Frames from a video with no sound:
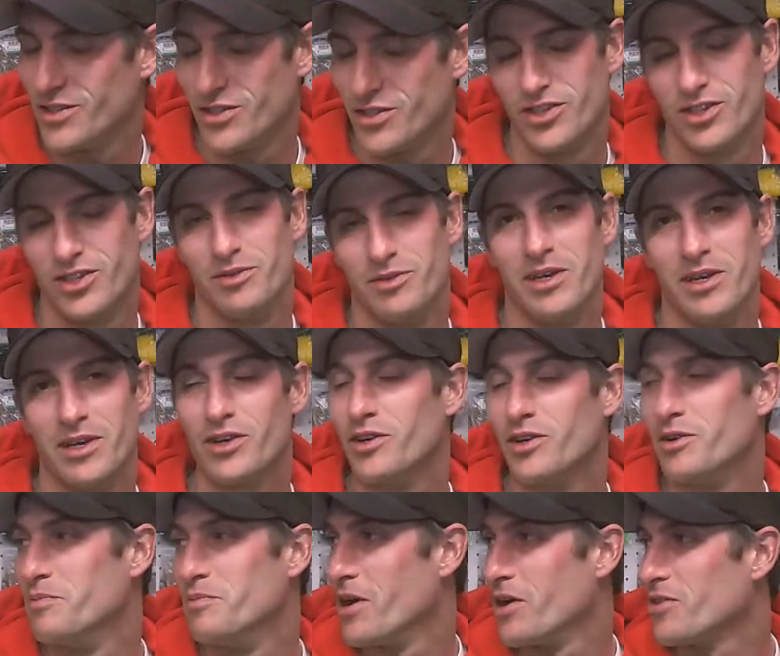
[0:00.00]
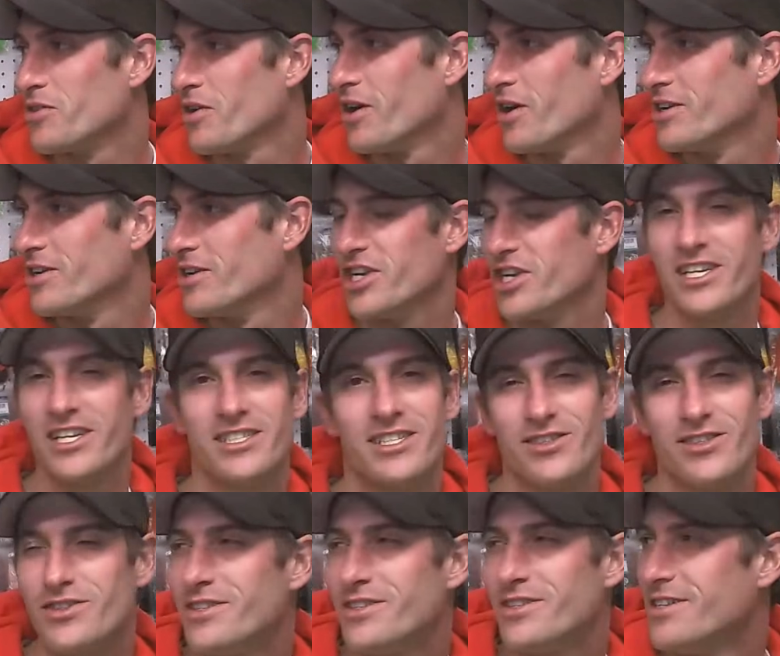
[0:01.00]
There should be a good marathon,
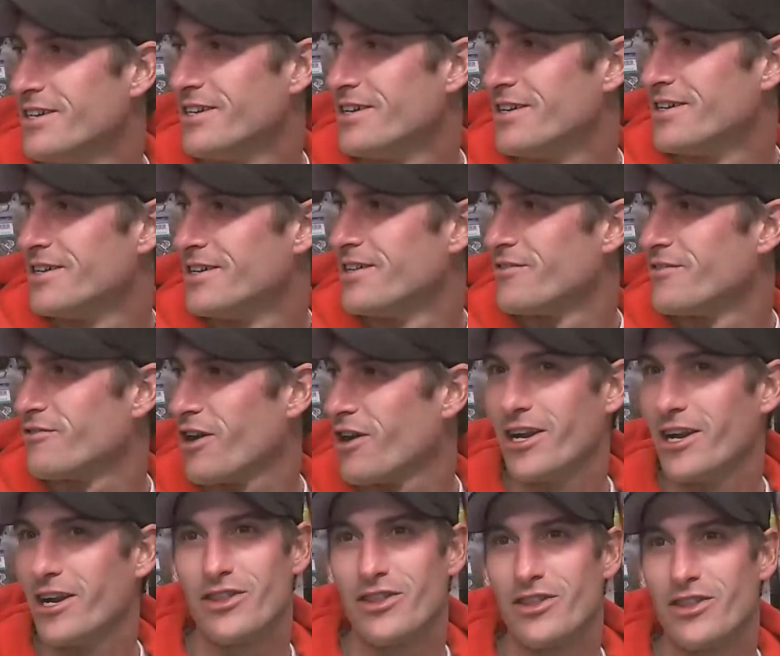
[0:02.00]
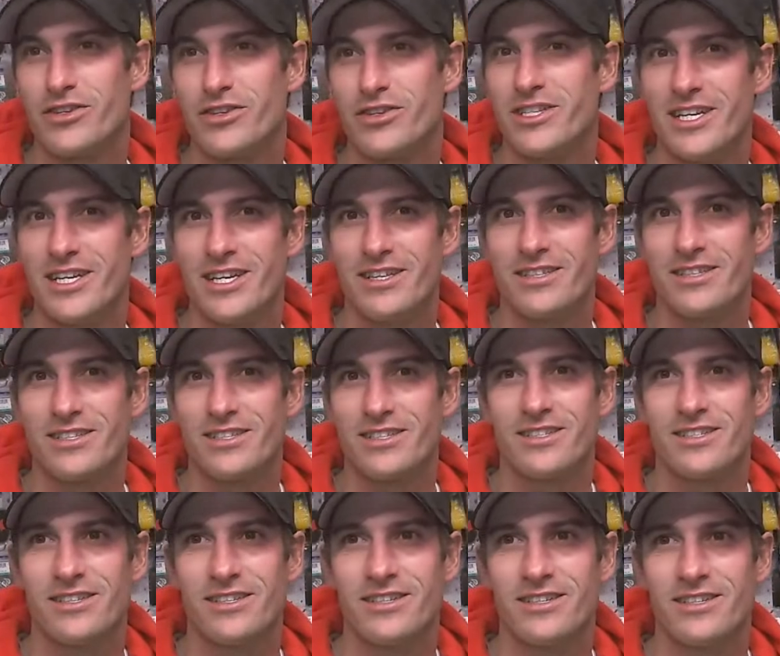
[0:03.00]
Jason. Hopefully Friday
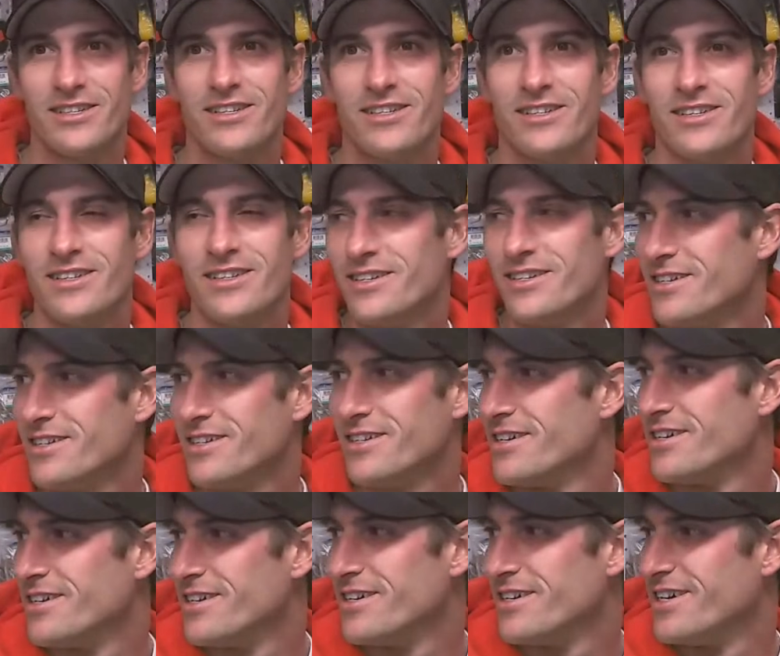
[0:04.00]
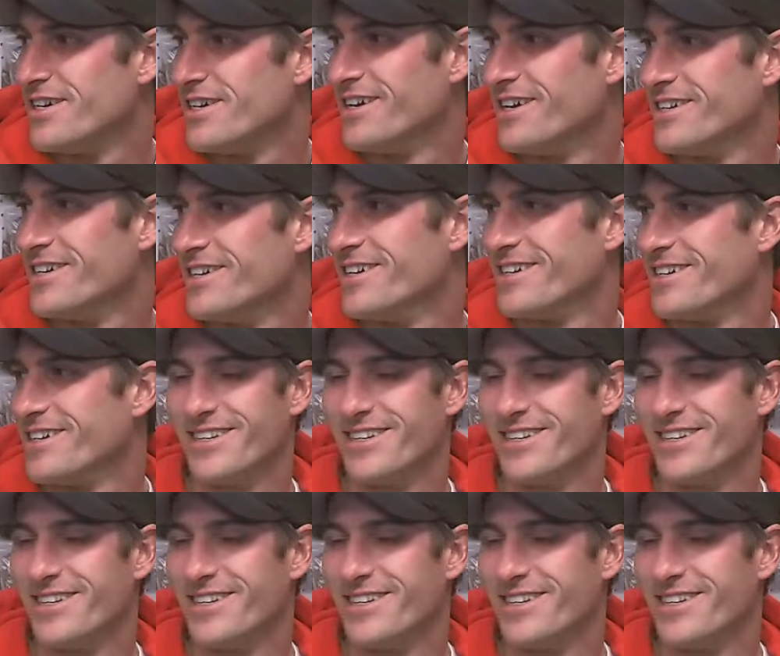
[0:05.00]
13th. I had my mouth full. Sorry.